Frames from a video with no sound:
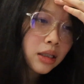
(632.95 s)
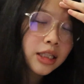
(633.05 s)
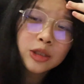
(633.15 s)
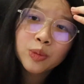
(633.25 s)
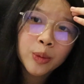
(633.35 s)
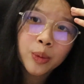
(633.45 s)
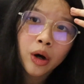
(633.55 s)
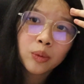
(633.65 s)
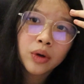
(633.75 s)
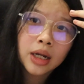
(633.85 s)
This
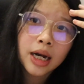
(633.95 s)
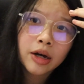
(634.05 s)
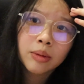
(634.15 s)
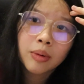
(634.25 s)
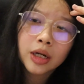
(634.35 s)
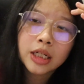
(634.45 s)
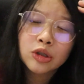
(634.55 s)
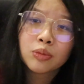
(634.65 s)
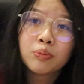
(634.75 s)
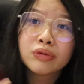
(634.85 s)
reward will allow your body
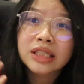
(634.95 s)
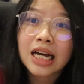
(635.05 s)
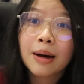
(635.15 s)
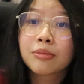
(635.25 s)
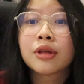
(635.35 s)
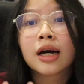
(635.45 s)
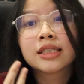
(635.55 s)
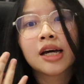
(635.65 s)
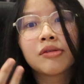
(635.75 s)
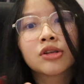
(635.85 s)
to boost up your
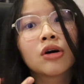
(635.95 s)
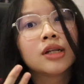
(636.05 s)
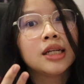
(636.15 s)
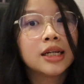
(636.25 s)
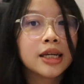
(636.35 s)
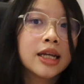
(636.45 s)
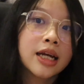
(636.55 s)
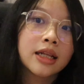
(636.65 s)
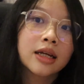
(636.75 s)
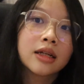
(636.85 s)
serotonin again,
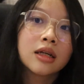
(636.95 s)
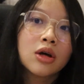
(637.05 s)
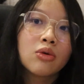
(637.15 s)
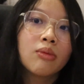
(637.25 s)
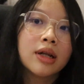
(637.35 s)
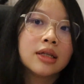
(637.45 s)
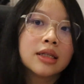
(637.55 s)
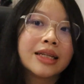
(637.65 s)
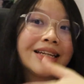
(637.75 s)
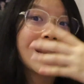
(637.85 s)
and then when
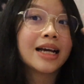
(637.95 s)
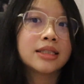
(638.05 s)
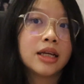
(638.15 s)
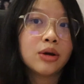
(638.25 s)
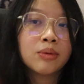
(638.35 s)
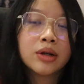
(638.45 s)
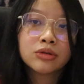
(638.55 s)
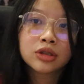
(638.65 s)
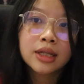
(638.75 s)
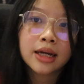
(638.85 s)
the next day
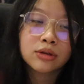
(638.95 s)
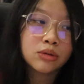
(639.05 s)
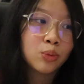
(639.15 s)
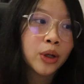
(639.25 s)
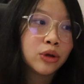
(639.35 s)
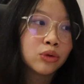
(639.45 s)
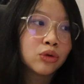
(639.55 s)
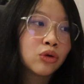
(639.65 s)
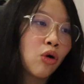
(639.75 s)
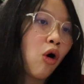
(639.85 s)
when you
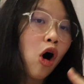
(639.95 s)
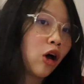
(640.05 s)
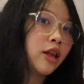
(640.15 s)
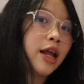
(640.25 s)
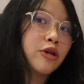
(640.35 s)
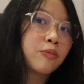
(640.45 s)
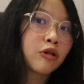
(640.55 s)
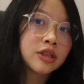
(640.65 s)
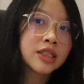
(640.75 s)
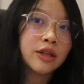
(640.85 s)
go on and you
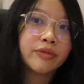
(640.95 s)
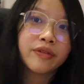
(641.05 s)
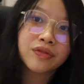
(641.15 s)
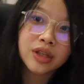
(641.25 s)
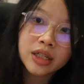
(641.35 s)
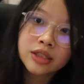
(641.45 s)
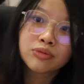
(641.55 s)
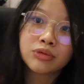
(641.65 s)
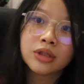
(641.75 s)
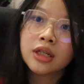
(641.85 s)
proceed with this
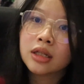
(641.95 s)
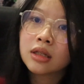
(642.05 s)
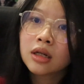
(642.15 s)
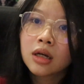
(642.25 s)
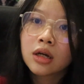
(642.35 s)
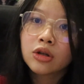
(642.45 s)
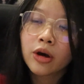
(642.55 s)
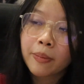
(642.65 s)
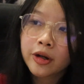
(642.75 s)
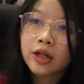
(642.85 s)
routine,
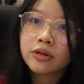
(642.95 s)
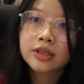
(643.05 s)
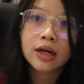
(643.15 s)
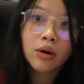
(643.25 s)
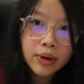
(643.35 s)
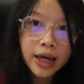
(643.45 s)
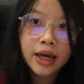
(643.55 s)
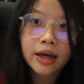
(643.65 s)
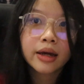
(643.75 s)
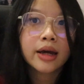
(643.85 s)
your body knows that,
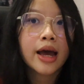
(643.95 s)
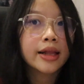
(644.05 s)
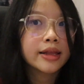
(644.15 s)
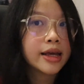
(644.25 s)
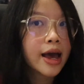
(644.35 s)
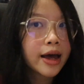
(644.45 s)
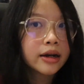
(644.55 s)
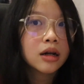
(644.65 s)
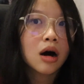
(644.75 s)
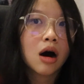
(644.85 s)
okay, at the end
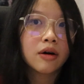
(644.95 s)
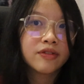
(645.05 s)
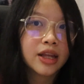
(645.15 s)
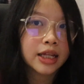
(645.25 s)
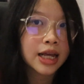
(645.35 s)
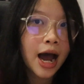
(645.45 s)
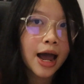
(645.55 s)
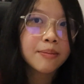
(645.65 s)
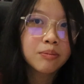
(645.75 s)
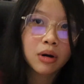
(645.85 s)
of that
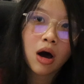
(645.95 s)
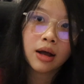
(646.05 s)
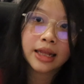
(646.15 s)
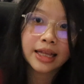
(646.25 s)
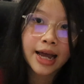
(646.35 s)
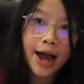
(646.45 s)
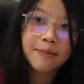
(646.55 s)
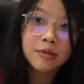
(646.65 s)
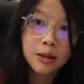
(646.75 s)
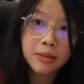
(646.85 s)
time block, that time
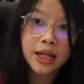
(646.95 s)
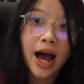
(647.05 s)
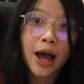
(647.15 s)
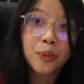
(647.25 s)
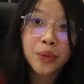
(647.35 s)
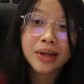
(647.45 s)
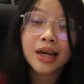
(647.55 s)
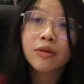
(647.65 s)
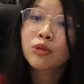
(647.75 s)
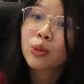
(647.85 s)
limit, I will
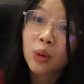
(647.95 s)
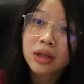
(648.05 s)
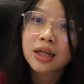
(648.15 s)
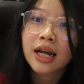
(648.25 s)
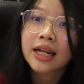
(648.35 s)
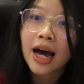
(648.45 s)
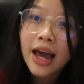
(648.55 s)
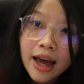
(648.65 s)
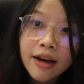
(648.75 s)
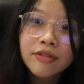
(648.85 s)
get rewarded and
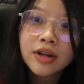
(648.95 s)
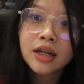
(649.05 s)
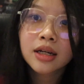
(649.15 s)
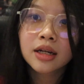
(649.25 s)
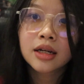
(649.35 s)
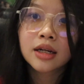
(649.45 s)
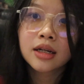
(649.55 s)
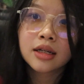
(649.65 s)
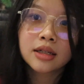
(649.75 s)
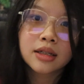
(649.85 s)

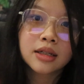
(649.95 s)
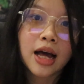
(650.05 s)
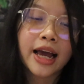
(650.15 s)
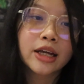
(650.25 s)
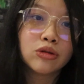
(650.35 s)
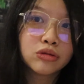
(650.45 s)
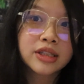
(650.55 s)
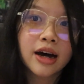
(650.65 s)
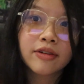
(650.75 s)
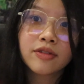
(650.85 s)
I can do
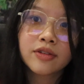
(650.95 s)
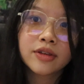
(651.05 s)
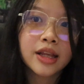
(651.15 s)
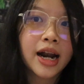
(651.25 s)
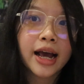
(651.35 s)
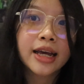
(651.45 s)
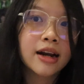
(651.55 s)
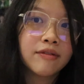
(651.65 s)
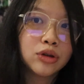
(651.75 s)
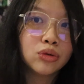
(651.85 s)
stuff that I can
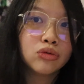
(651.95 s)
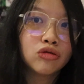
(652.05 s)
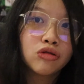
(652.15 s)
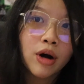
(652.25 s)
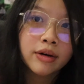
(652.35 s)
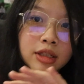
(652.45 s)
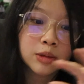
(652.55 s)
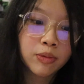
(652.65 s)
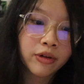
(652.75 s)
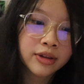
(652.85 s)
never do throughout this
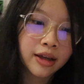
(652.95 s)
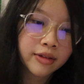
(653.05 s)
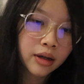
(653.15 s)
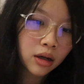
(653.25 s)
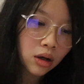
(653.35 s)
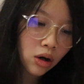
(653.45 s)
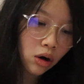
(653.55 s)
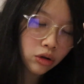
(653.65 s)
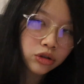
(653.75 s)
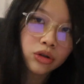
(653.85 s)
process.
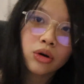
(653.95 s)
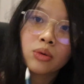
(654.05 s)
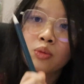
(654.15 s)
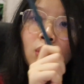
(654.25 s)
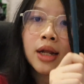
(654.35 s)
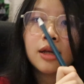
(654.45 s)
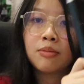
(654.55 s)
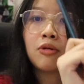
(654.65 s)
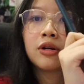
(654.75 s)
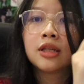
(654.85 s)
Also, one
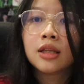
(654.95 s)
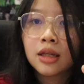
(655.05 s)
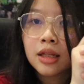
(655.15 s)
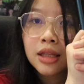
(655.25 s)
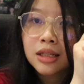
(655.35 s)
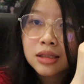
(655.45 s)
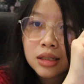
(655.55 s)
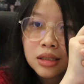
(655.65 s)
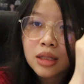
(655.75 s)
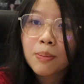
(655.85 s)
important thing, this
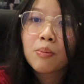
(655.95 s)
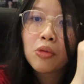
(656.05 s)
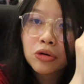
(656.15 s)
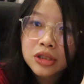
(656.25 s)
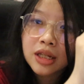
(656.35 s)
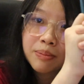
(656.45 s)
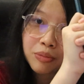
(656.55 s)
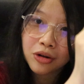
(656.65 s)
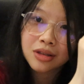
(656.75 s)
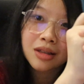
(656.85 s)
is the most
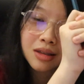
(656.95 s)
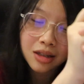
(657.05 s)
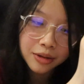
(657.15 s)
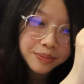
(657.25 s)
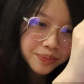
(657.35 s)
important thing.